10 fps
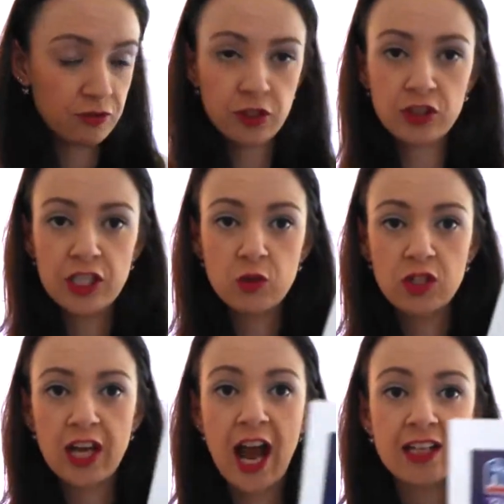for your
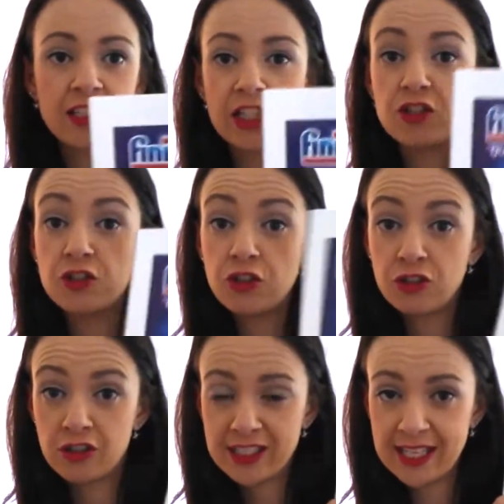dishwasher. I actually do
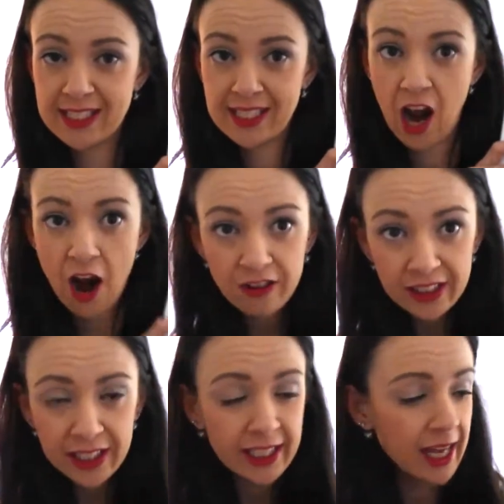use these
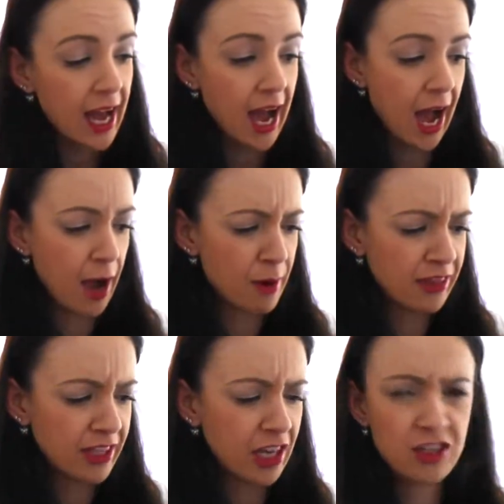currently. Um, I
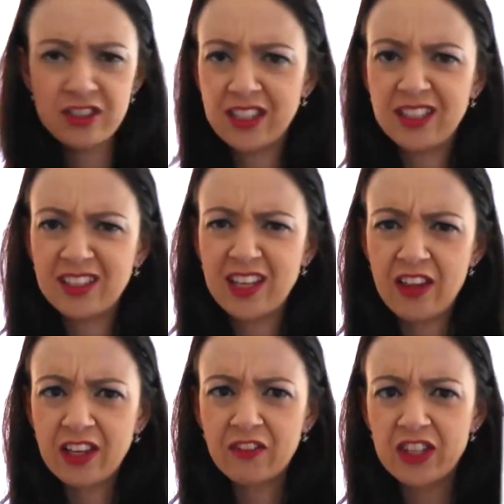think I use the, I
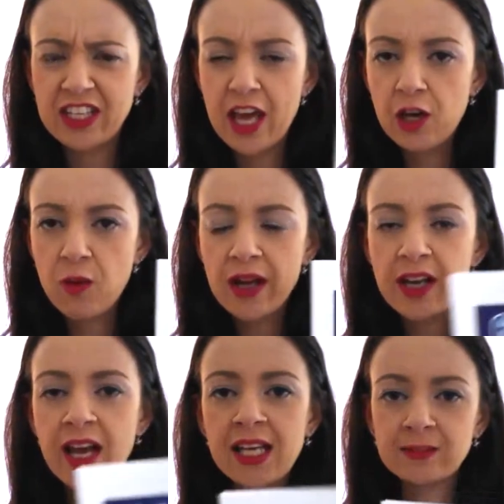think I've got the yellow one.